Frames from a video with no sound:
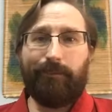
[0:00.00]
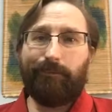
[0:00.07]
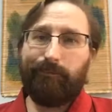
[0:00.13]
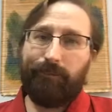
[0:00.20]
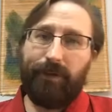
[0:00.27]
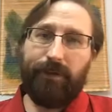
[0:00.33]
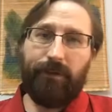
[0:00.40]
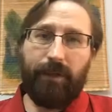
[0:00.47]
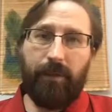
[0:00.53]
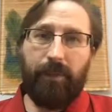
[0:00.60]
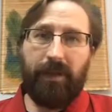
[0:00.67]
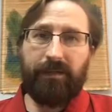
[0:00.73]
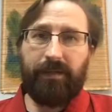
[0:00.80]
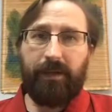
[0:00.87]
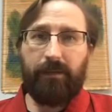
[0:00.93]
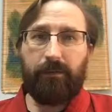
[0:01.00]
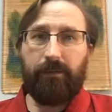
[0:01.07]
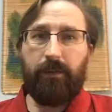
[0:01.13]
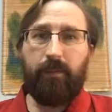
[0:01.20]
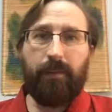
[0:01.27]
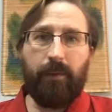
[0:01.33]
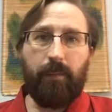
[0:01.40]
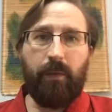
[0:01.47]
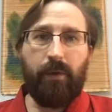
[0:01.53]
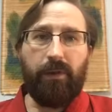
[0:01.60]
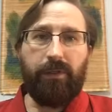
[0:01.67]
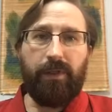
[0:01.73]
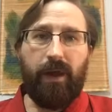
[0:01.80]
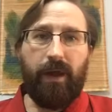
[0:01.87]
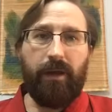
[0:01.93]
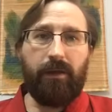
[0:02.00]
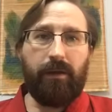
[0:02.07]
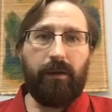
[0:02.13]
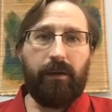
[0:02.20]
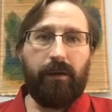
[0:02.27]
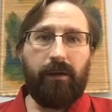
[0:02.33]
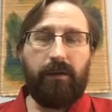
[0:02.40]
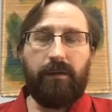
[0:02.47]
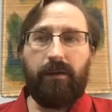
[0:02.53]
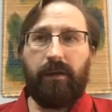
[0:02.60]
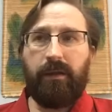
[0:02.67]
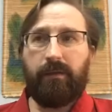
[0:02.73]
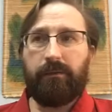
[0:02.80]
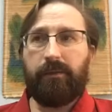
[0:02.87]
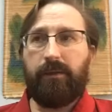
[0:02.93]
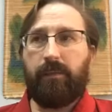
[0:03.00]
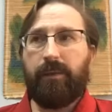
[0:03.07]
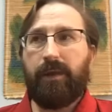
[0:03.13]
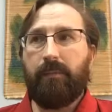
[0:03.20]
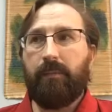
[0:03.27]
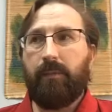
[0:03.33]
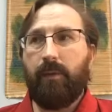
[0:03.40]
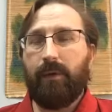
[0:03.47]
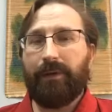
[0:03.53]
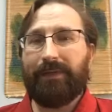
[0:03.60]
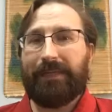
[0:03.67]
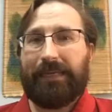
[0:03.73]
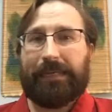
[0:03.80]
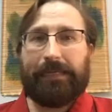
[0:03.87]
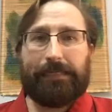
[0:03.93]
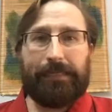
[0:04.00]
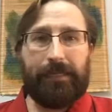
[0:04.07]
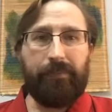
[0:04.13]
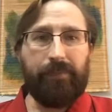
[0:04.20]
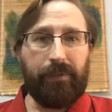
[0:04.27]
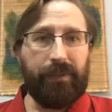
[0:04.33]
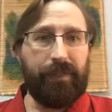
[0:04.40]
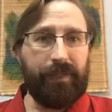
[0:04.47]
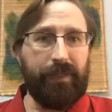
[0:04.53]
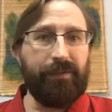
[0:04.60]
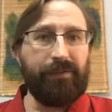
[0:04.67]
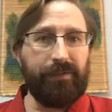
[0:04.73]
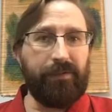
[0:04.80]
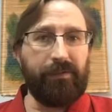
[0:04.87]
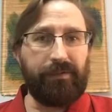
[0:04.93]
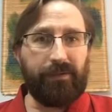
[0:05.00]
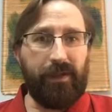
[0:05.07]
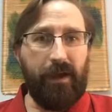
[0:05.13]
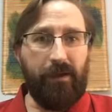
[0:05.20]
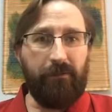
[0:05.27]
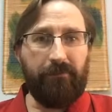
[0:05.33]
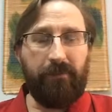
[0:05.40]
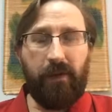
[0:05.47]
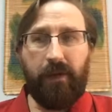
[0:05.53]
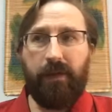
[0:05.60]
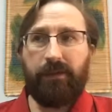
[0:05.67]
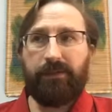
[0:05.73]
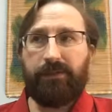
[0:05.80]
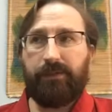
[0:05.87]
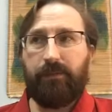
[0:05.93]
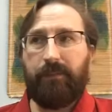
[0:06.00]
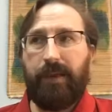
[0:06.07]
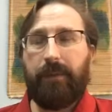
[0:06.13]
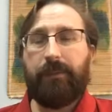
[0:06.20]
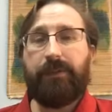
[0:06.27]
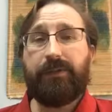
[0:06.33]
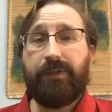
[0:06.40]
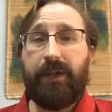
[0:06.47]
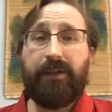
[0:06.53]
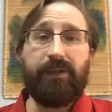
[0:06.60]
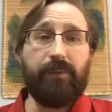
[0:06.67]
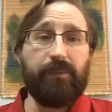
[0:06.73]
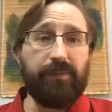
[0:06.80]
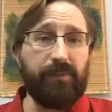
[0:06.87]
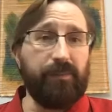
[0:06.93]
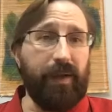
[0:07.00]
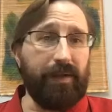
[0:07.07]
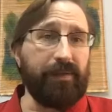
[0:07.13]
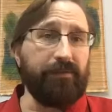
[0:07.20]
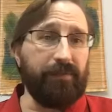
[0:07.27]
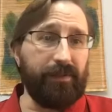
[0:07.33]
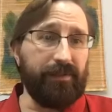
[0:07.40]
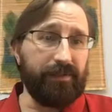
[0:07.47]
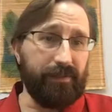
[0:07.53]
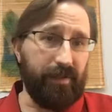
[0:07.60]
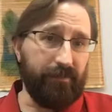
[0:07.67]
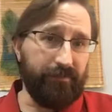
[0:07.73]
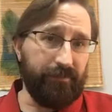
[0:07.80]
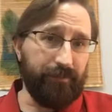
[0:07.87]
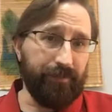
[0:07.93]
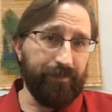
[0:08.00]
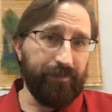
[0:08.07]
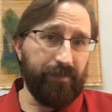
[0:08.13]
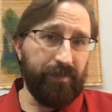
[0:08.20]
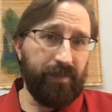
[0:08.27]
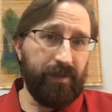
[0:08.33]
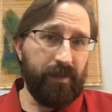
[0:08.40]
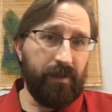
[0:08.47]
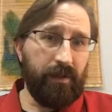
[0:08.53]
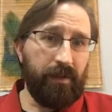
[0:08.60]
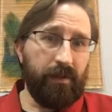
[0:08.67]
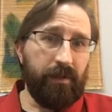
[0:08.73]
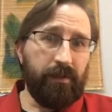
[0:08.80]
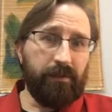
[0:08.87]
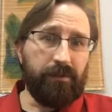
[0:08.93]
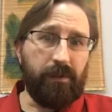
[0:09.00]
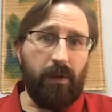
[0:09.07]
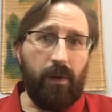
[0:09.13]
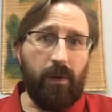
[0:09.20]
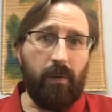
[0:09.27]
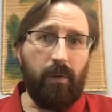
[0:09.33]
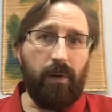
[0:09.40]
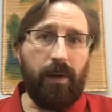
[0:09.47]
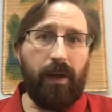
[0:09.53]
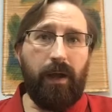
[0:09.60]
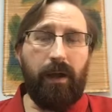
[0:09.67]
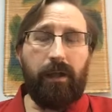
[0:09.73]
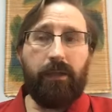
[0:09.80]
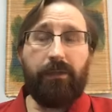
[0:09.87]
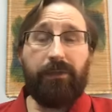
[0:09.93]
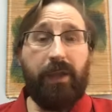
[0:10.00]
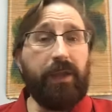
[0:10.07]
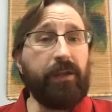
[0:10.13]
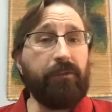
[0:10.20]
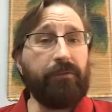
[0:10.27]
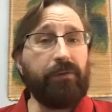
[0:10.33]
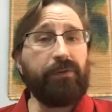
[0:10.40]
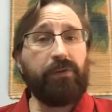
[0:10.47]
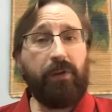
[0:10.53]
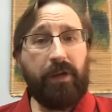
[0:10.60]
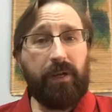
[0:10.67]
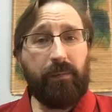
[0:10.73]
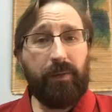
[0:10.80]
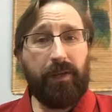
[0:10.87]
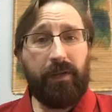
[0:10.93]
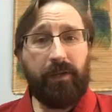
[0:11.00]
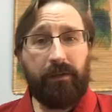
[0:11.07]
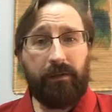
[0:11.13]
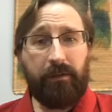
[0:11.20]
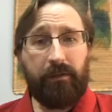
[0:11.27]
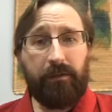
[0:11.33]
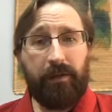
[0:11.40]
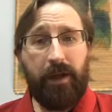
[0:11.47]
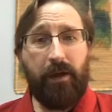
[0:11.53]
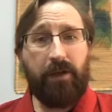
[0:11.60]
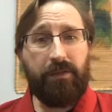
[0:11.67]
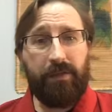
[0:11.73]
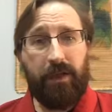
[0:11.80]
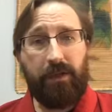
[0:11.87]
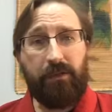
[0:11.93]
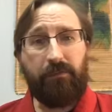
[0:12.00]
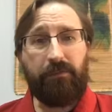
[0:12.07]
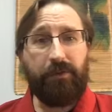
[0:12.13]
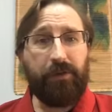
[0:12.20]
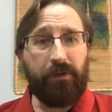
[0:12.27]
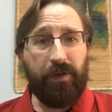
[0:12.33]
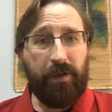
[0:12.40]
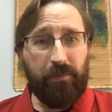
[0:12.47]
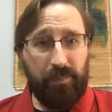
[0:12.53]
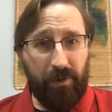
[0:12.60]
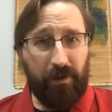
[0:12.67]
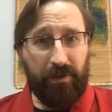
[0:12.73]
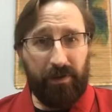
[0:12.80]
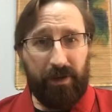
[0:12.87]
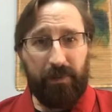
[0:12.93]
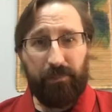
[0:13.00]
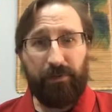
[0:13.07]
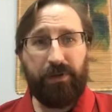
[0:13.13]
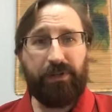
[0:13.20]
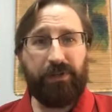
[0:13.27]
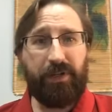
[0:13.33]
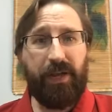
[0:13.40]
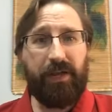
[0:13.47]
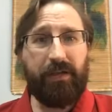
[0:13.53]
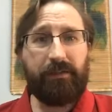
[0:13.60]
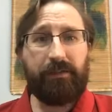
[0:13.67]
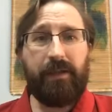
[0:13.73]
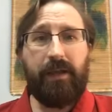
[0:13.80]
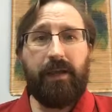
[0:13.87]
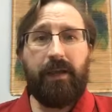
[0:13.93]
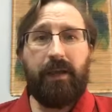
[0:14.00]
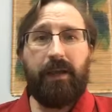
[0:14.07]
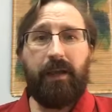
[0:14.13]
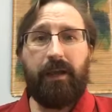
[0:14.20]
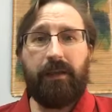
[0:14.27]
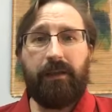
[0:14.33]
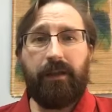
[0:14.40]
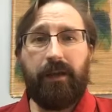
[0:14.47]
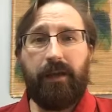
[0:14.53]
you know, they may take a little bit more thought and a little bit more digging deeply into yourself to maybe change your perspective on stuff. So thank you for joining me. Carrie, thank you for your input. I appreciate it. And